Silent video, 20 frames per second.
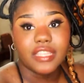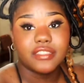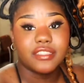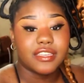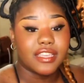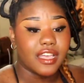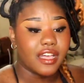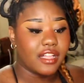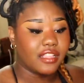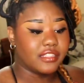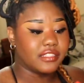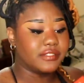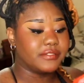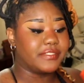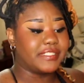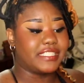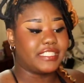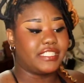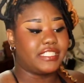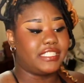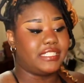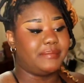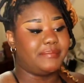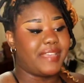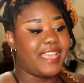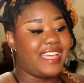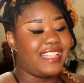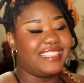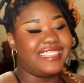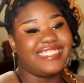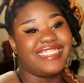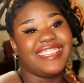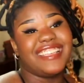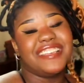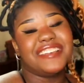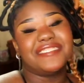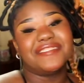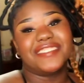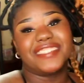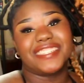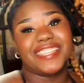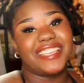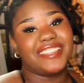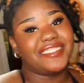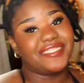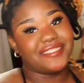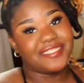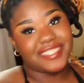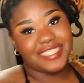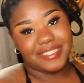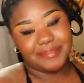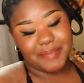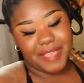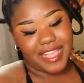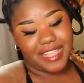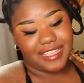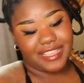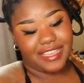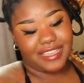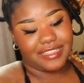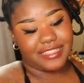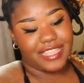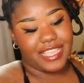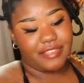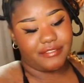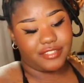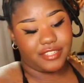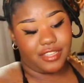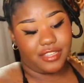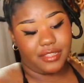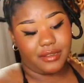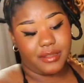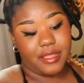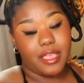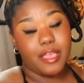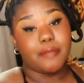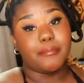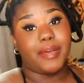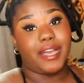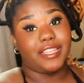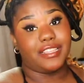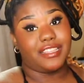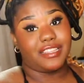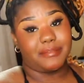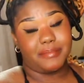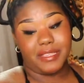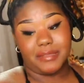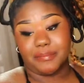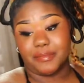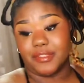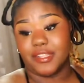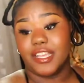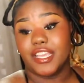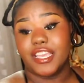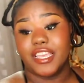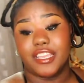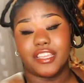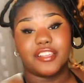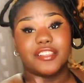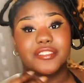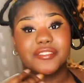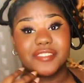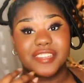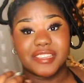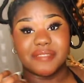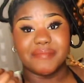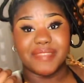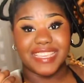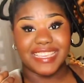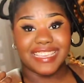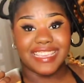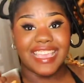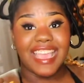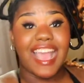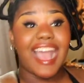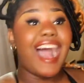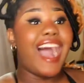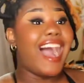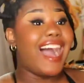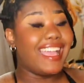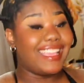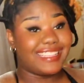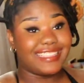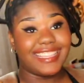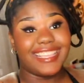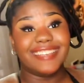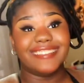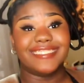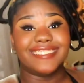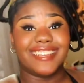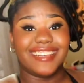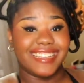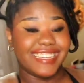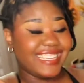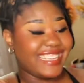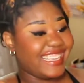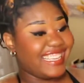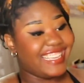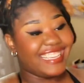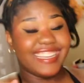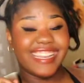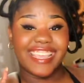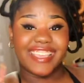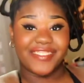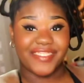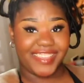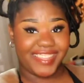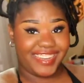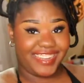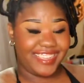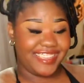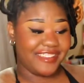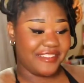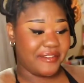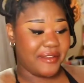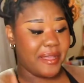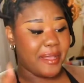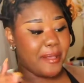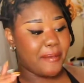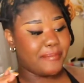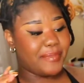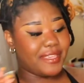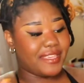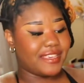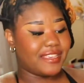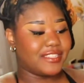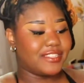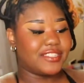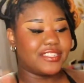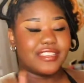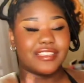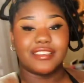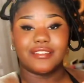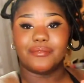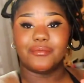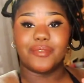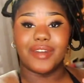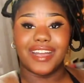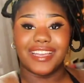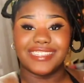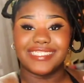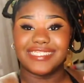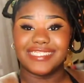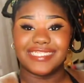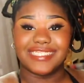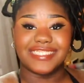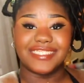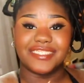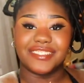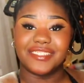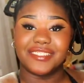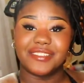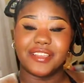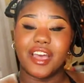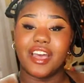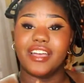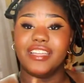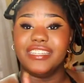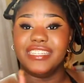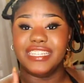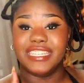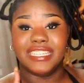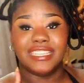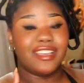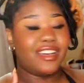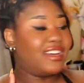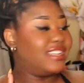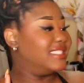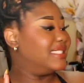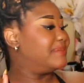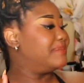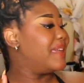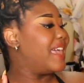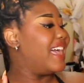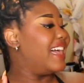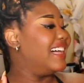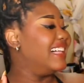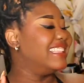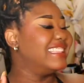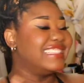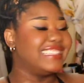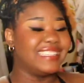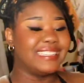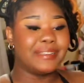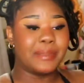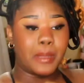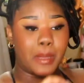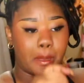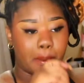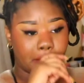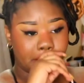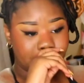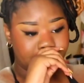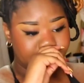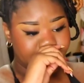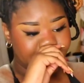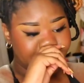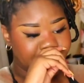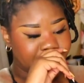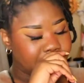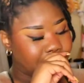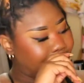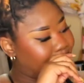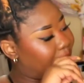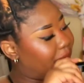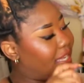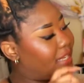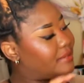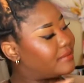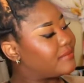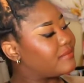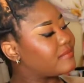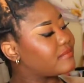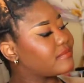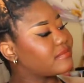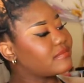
the Color Vision palette, which I know this palette got clowned on by a lot of people, including me. I clowned on it in a video because why is this a neon palette? But